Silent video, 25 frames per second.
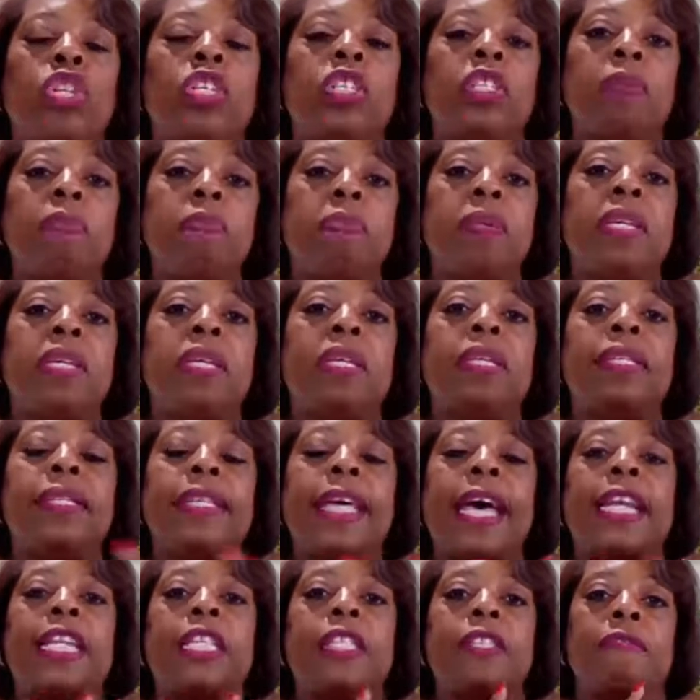just be to
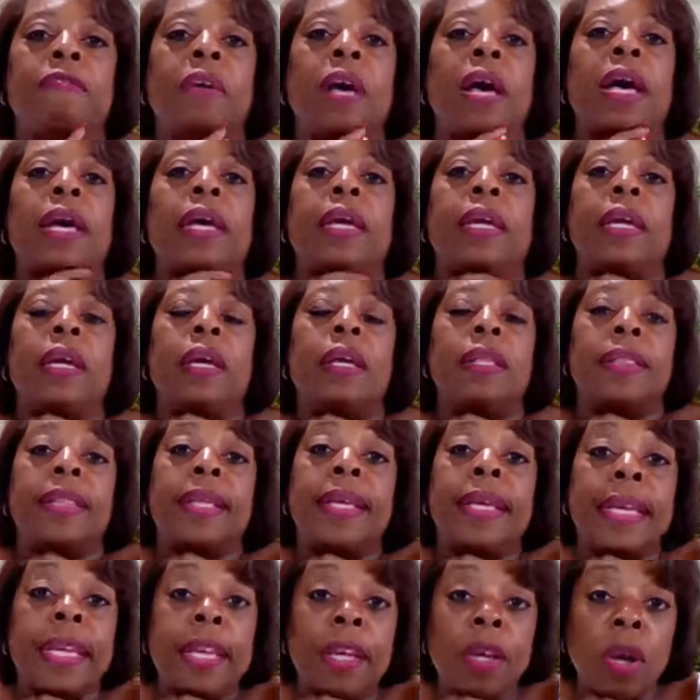satisfy
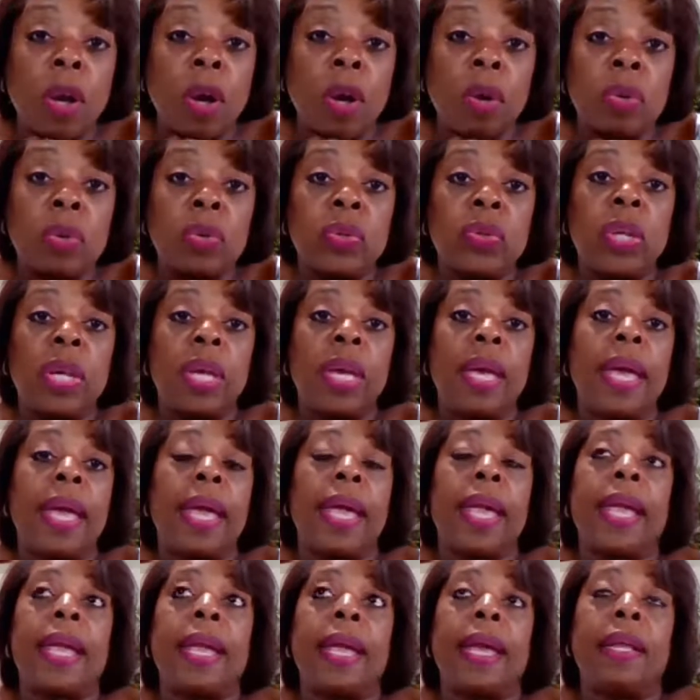the egos
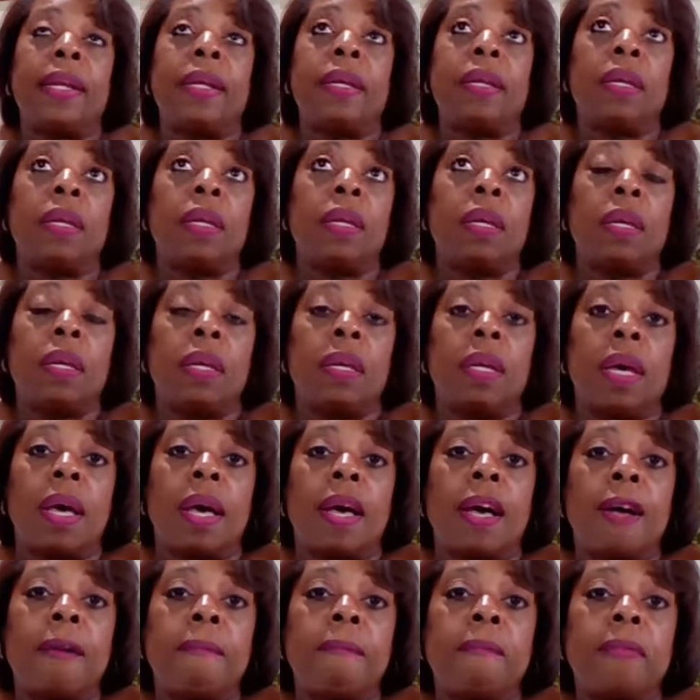and
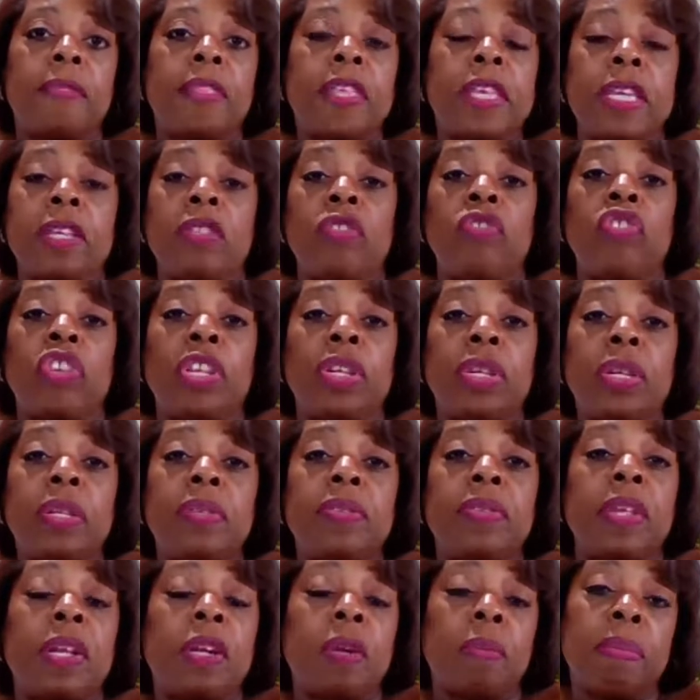the
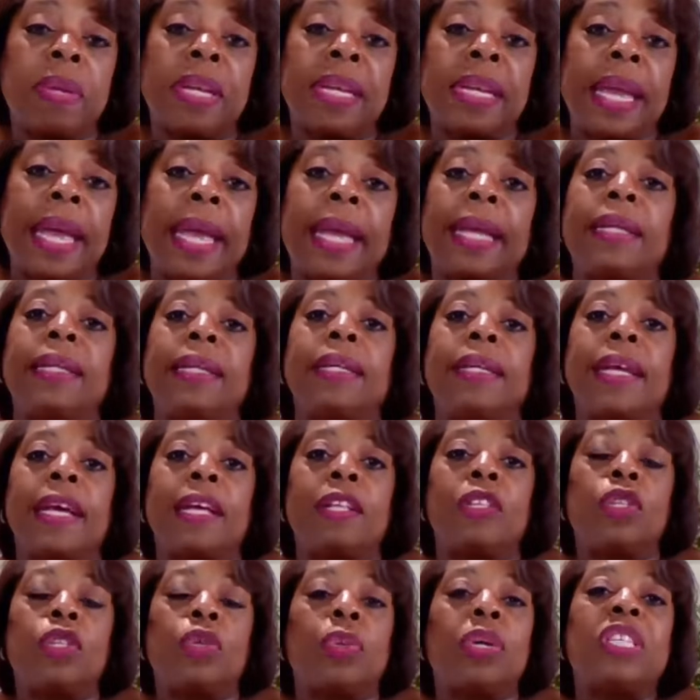agendas that are being handed
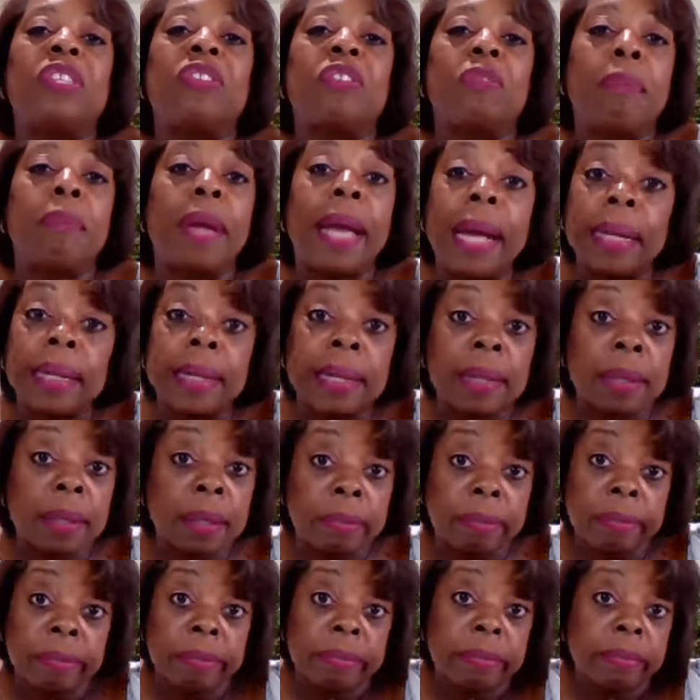down to us from ALEC.
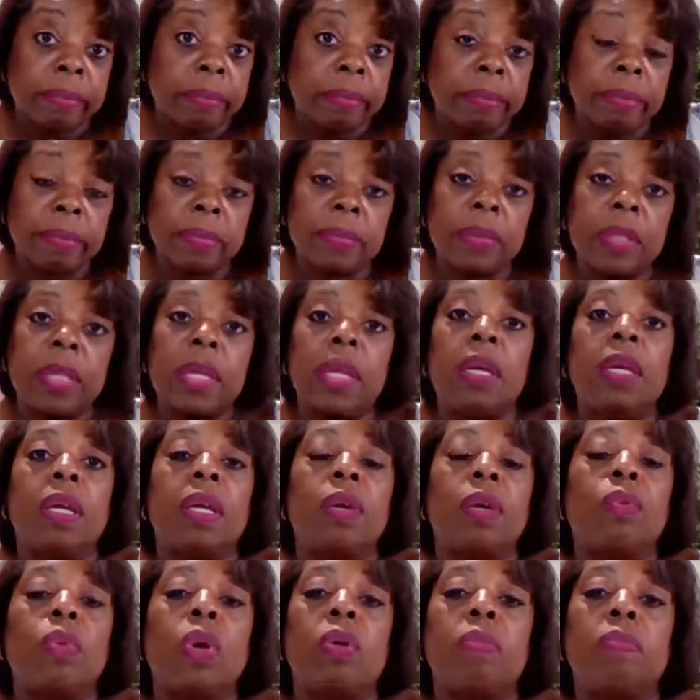
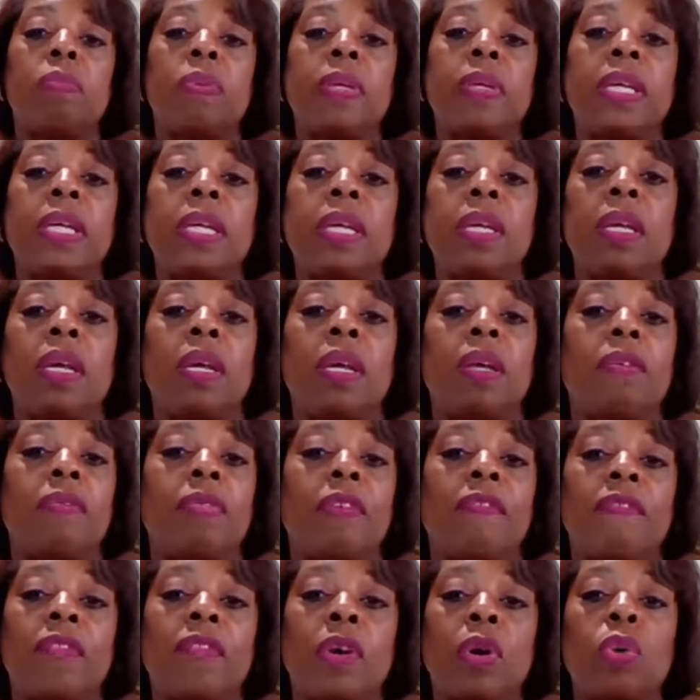It won't be
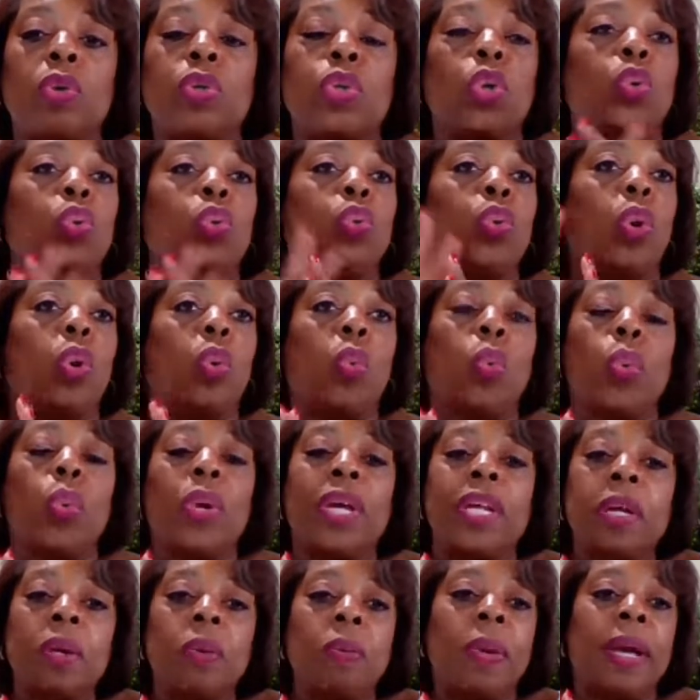the folks who
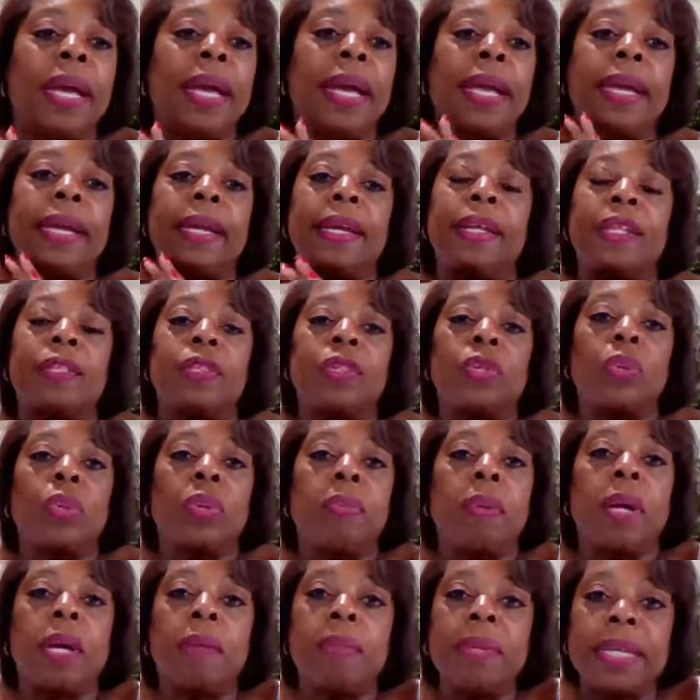went away to
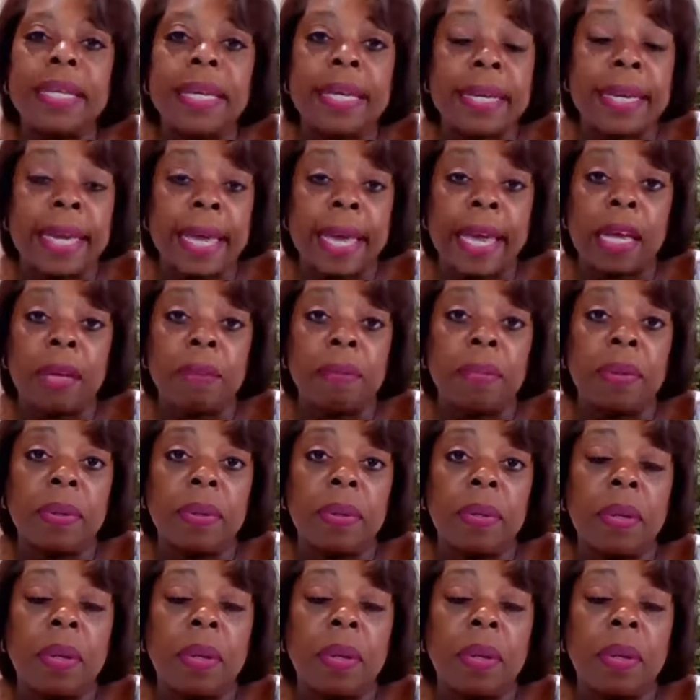Republican camp,